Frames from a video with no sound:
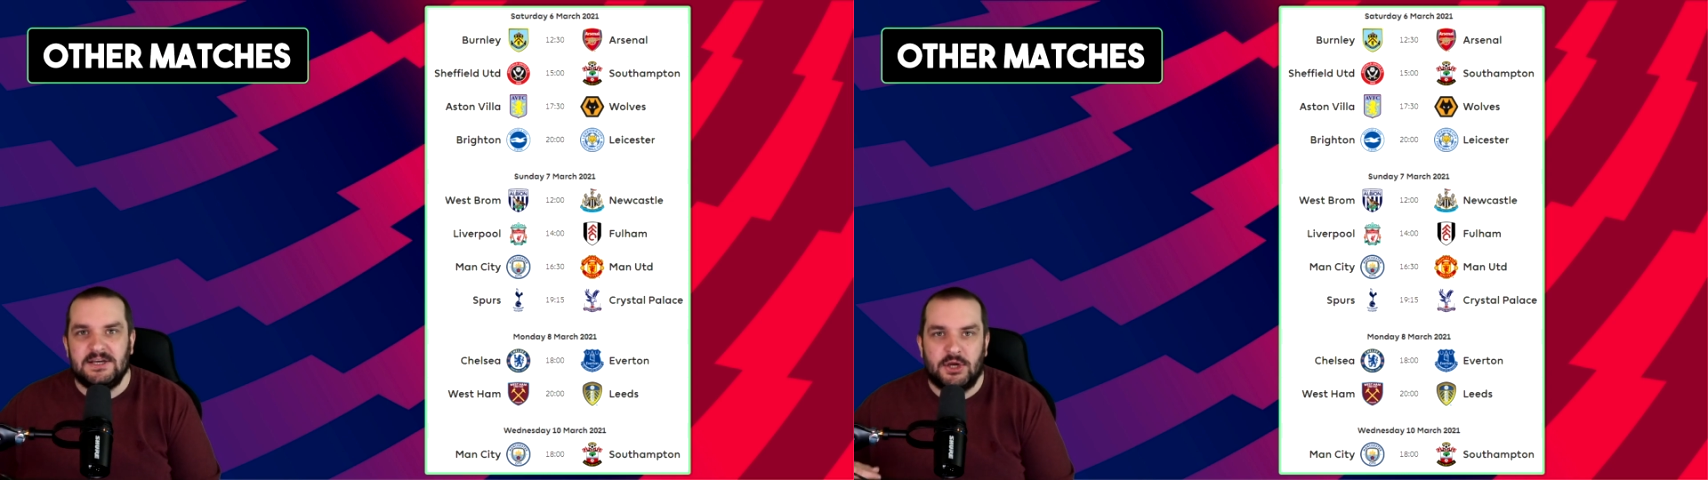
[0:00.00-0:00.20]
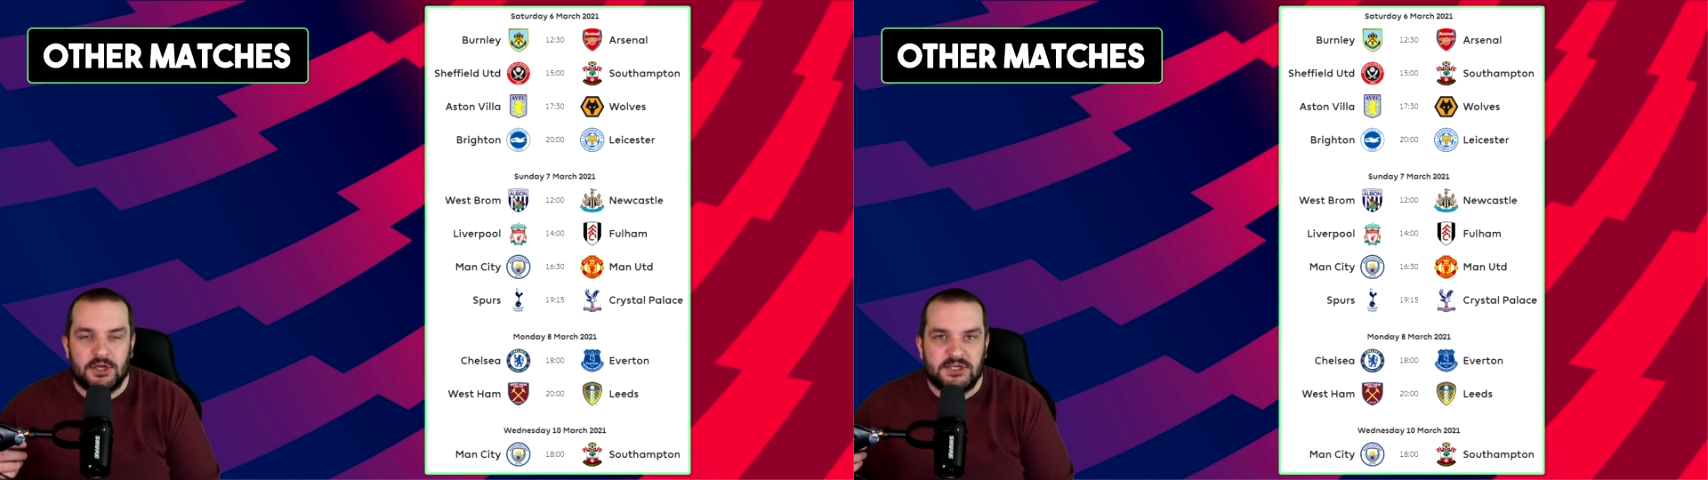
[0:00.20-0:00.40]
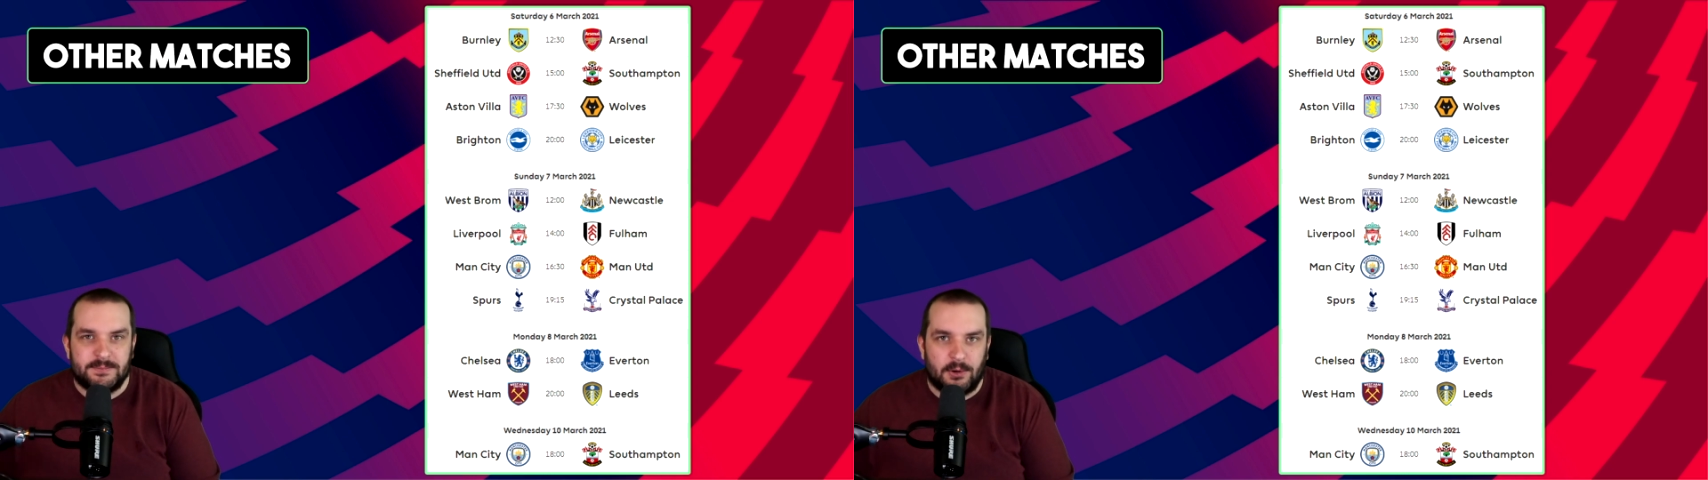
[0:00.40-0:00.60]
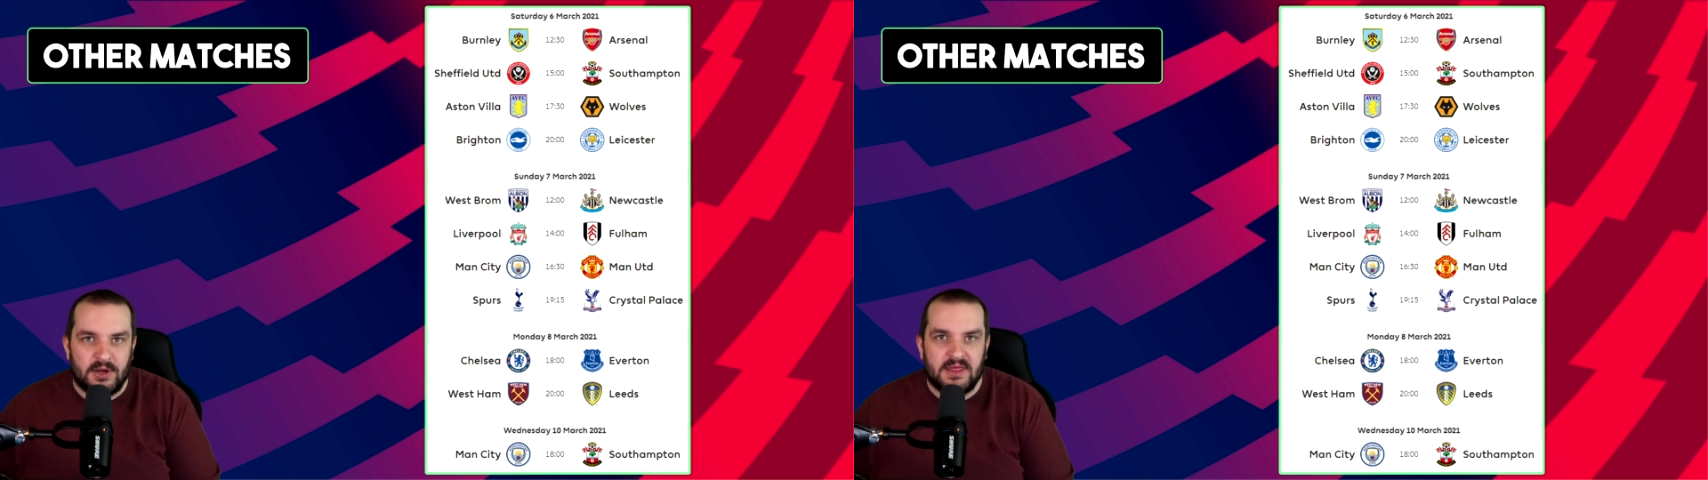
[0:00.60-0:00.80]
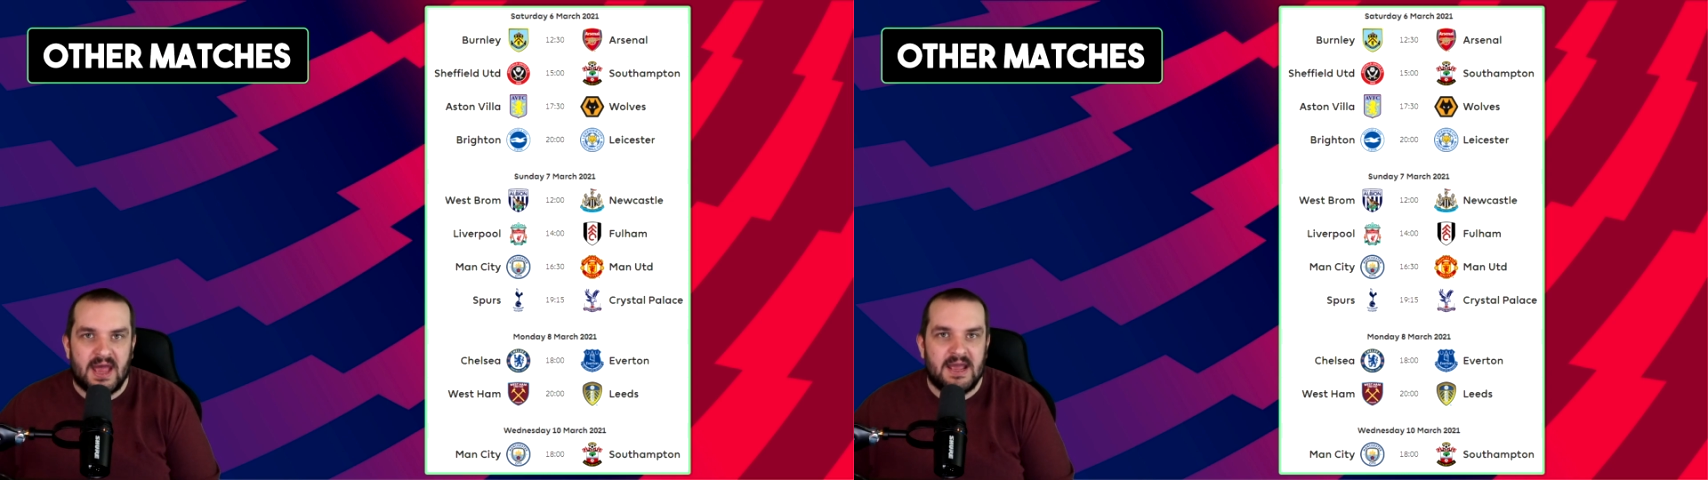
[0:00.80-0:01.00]
that could
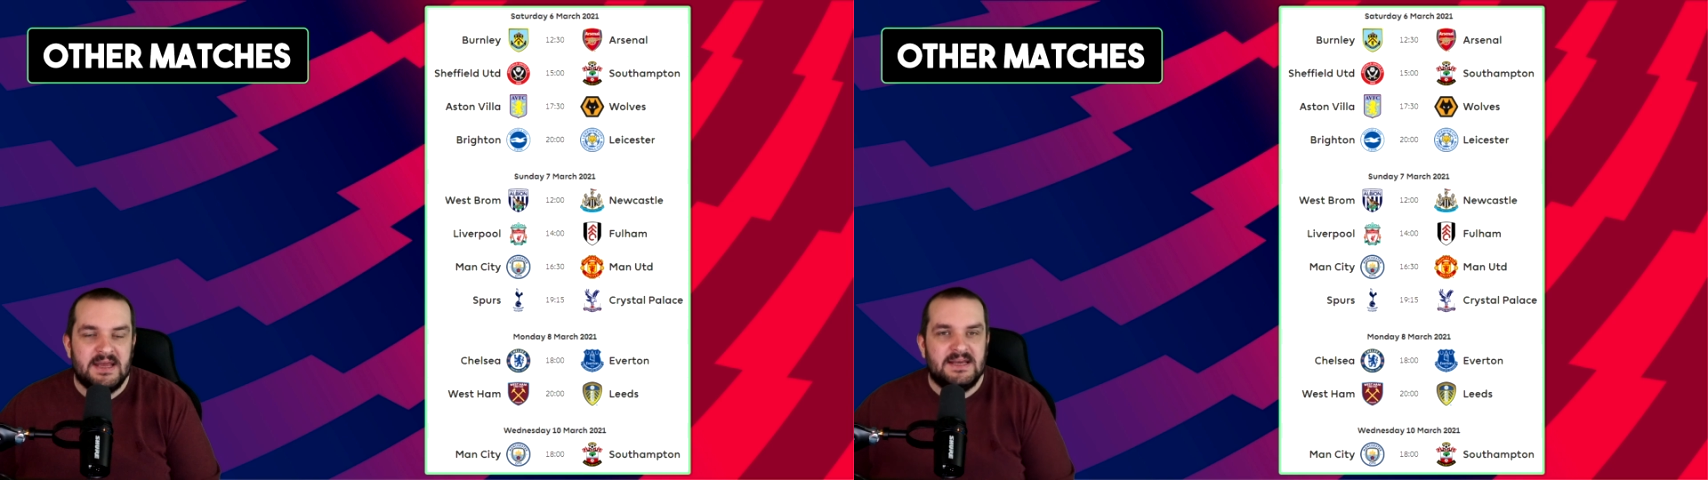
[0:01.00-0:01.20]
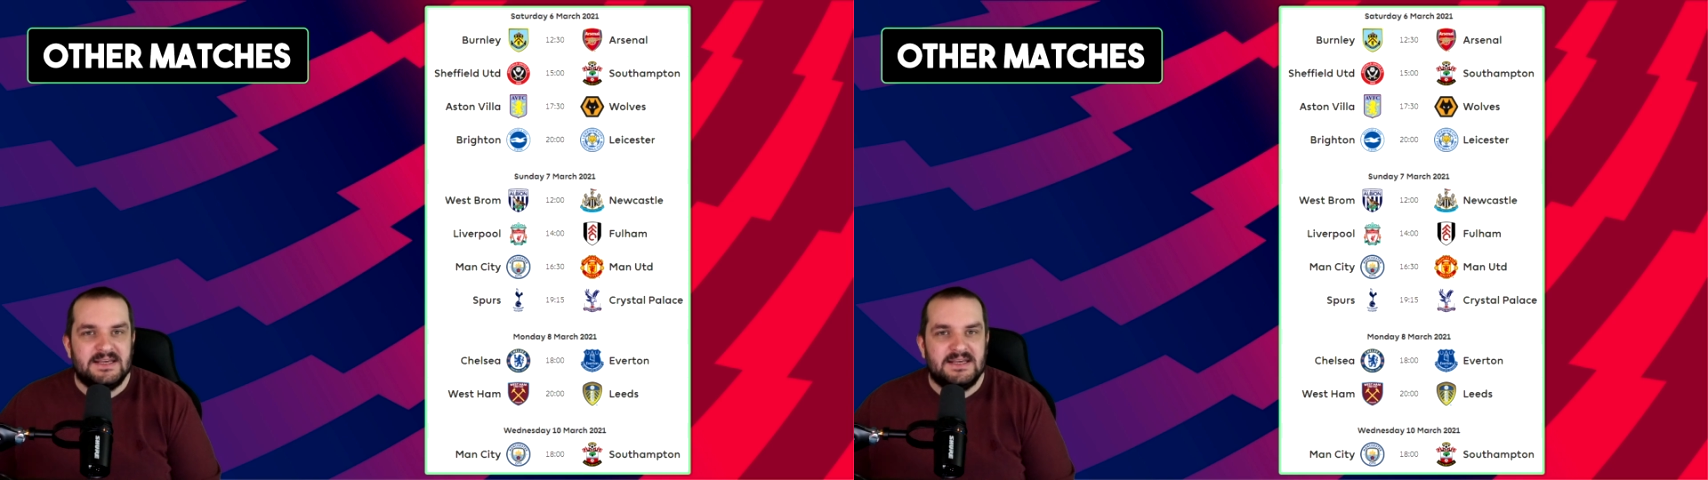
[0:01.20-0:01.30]
exploit that.